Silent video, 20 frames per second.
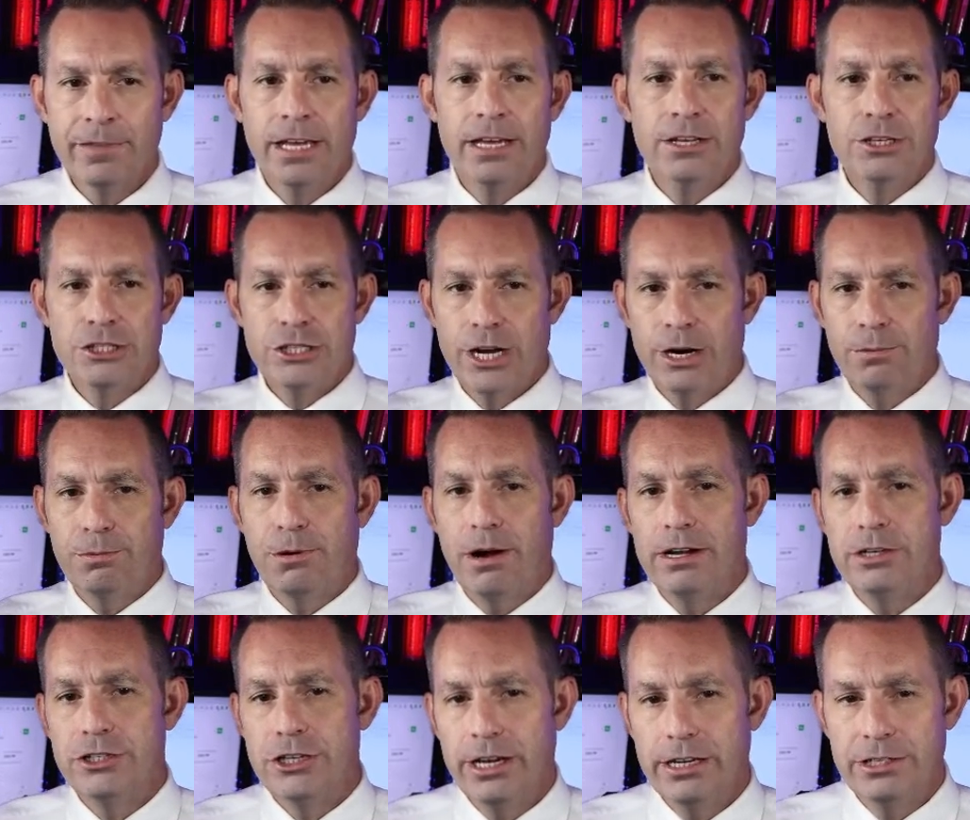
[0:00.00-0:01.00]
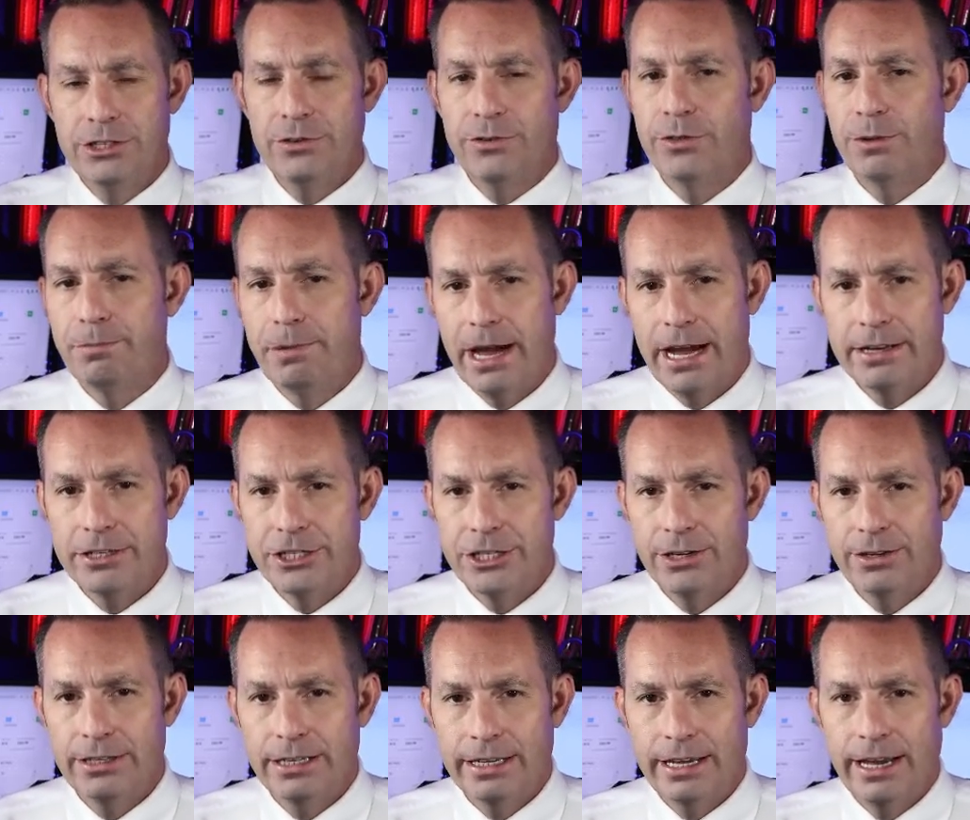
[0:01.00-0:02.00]
Share price changes of the past
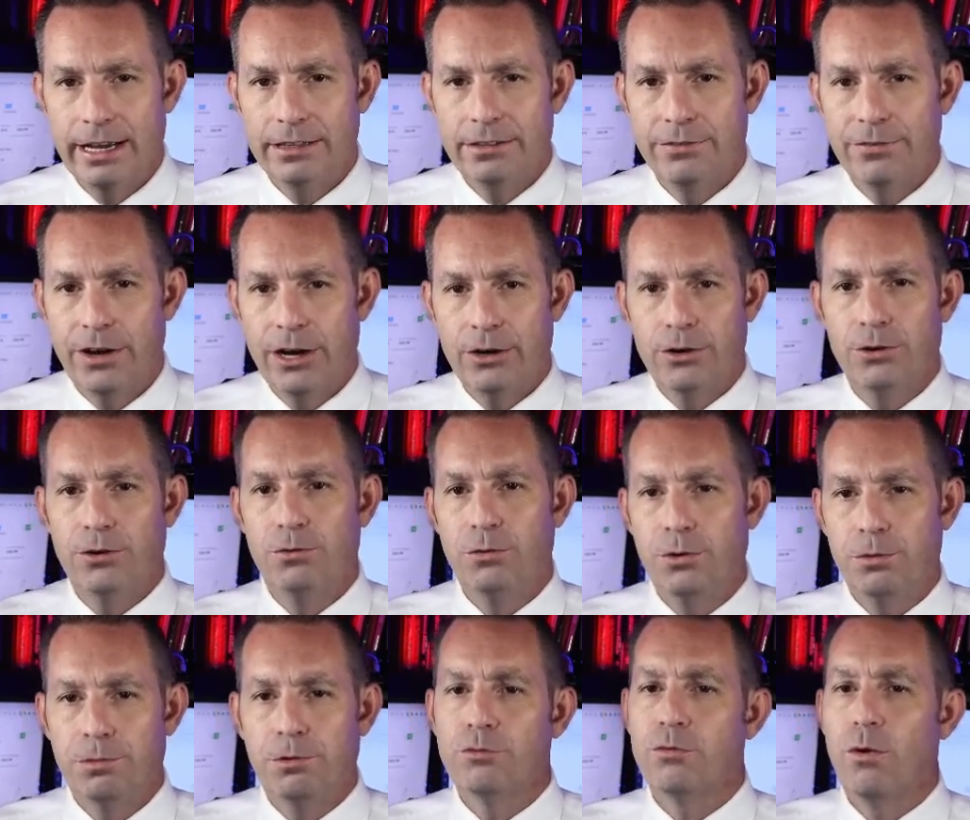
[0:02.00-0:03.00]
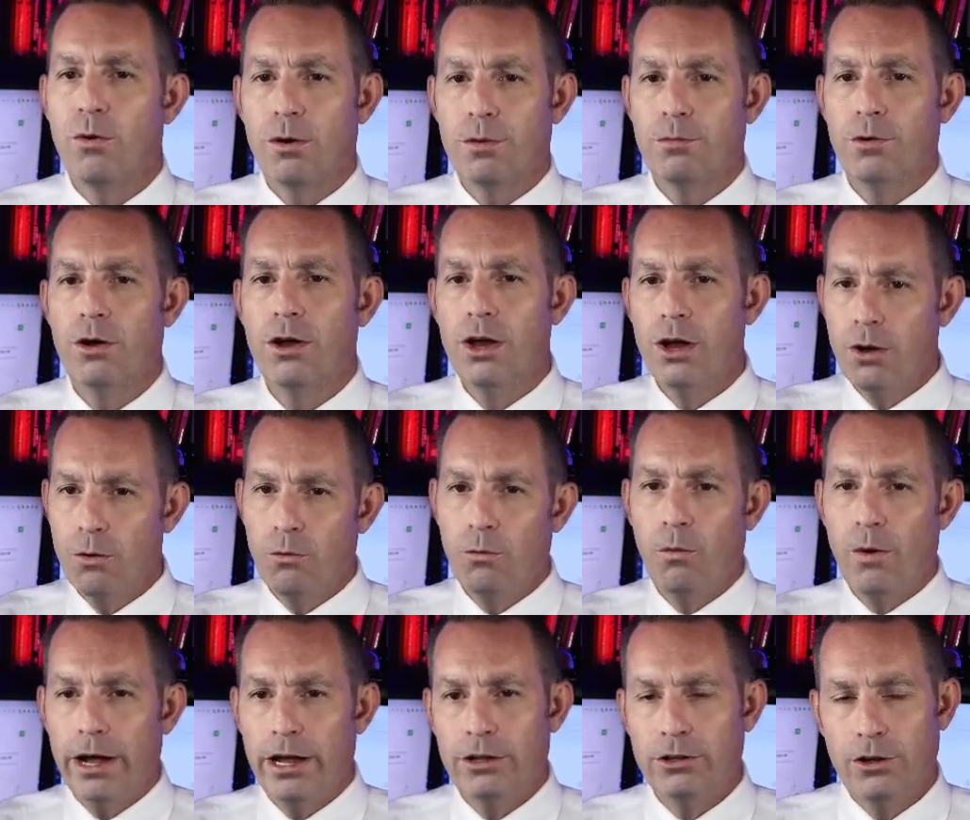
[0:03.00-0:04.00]
year indicates Veru will perform
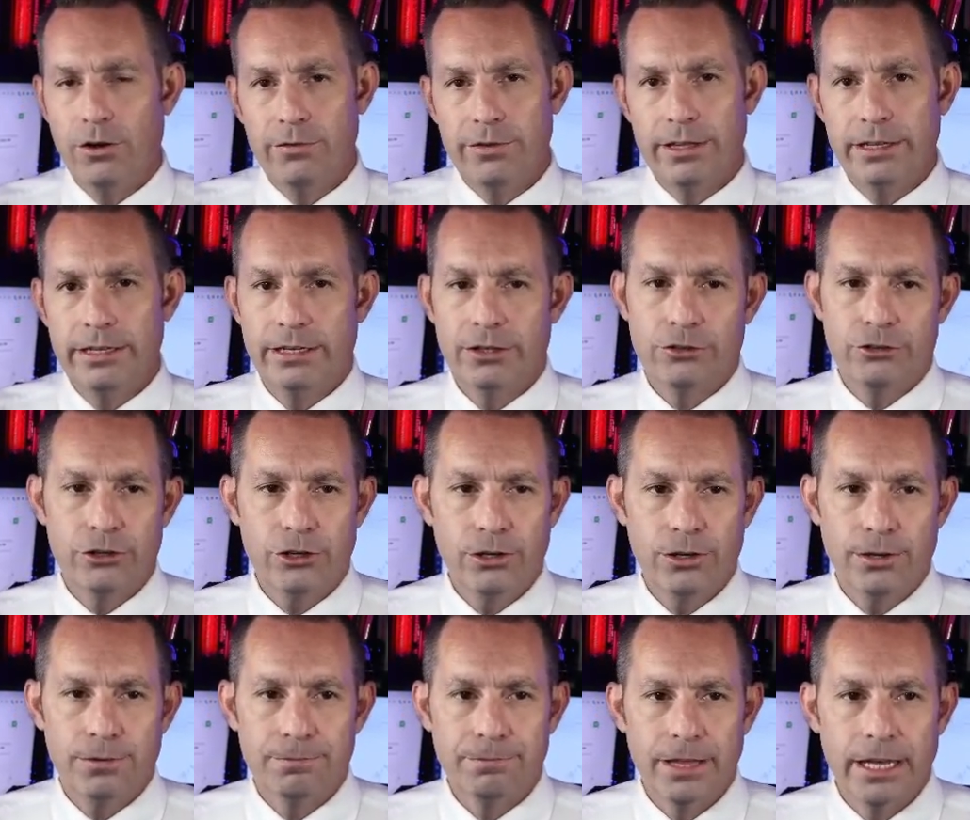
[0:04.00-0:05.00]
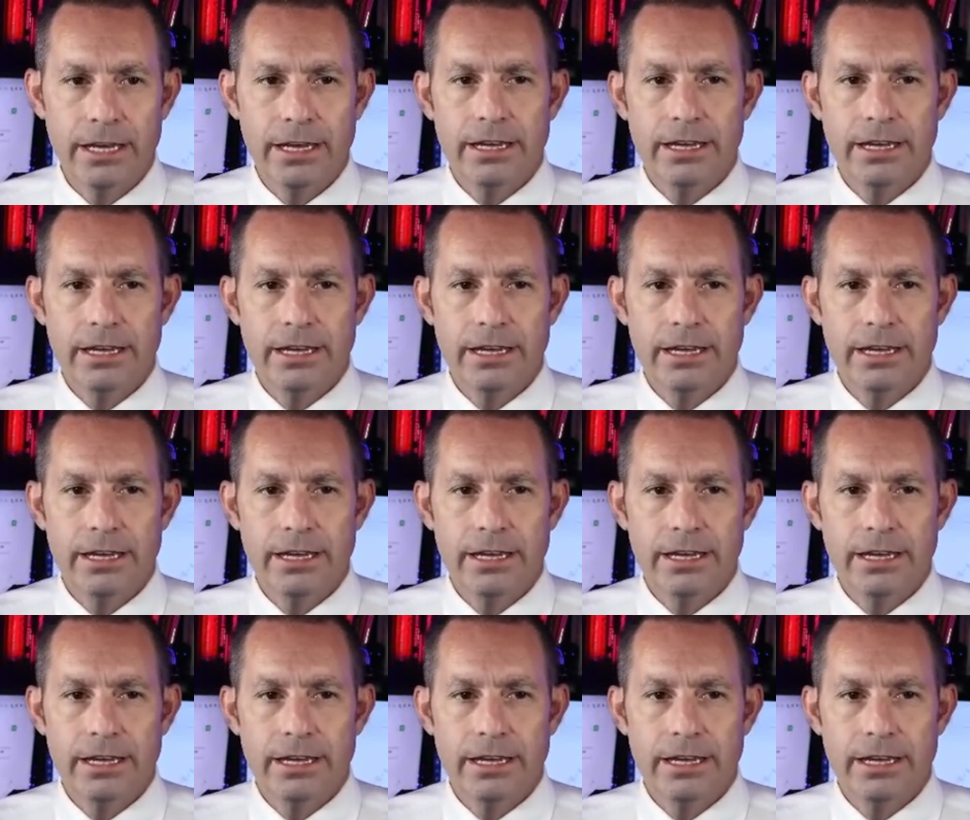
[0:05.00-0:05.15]
well over the near term.